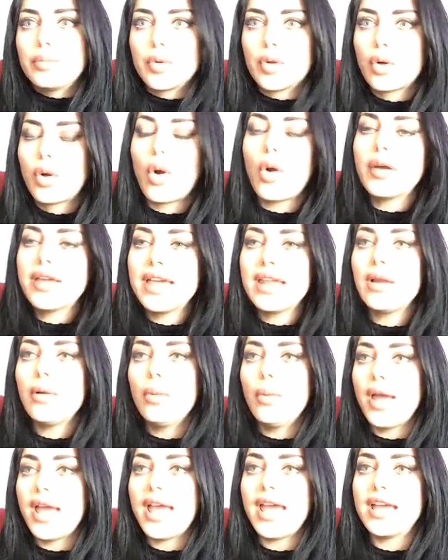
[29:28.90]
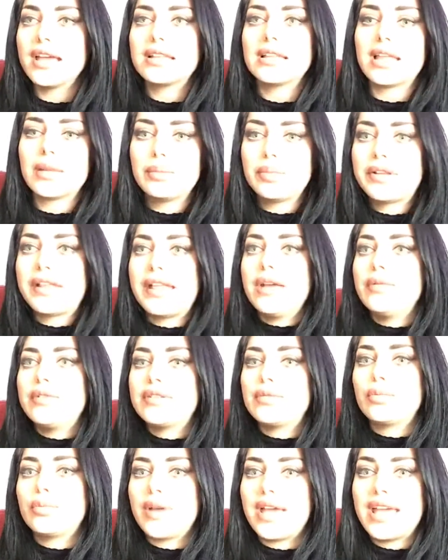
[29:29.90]
go get a wig. Like, play with
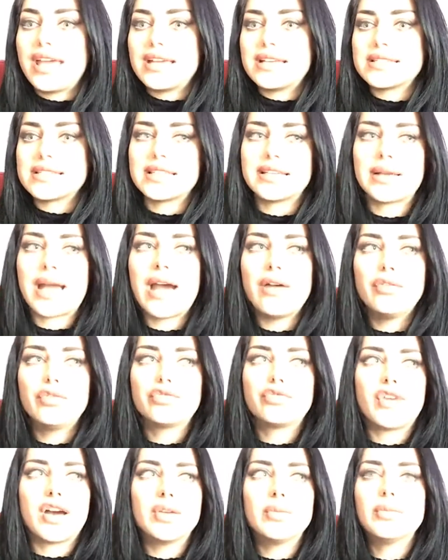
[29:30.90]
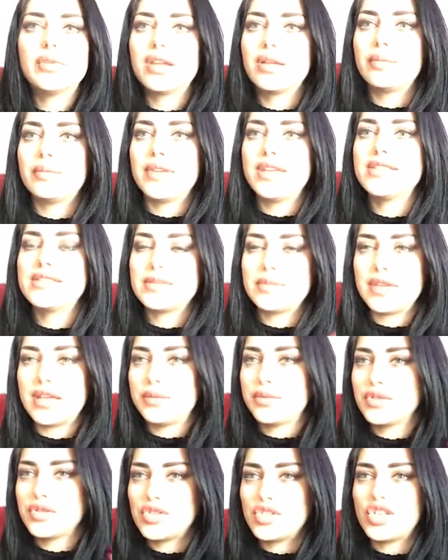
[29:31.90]
wigs. Like, how fun would it be to
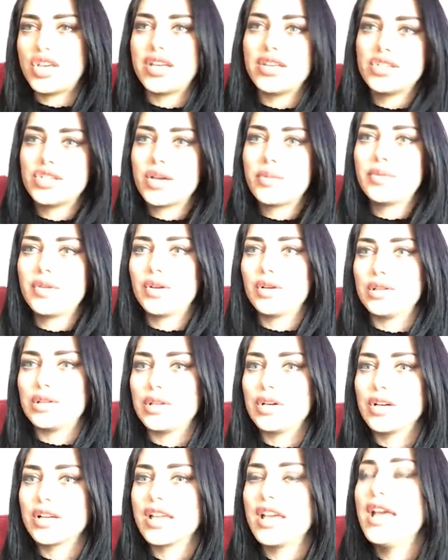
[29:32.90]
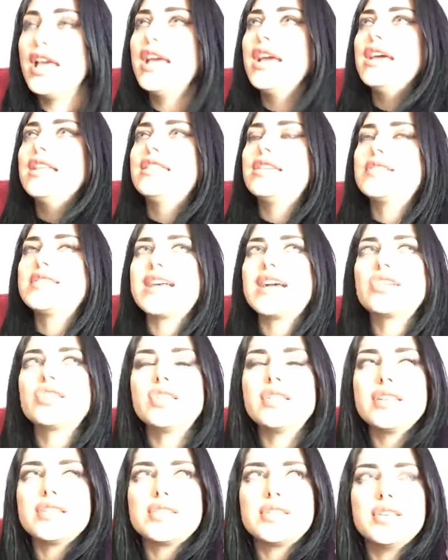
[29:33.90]
be able to change up your look? There's
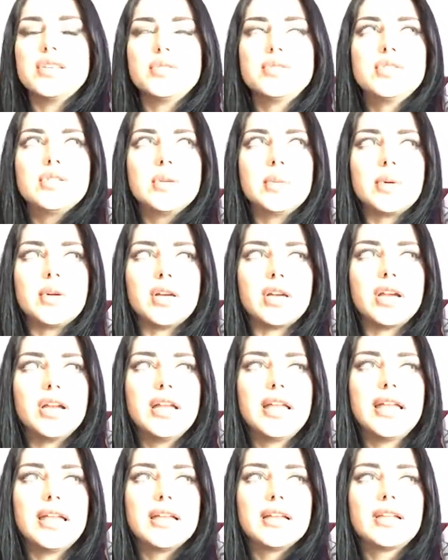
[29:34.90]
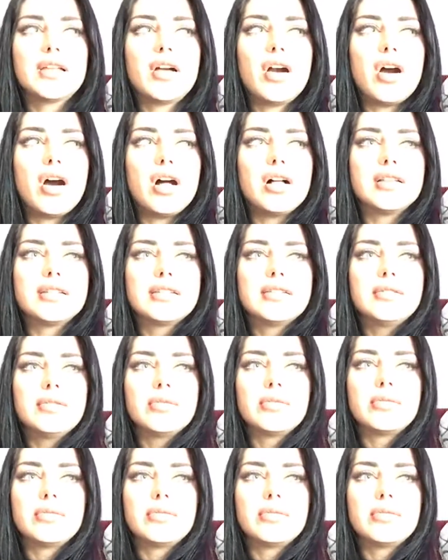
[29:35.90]
actually this YouTuber called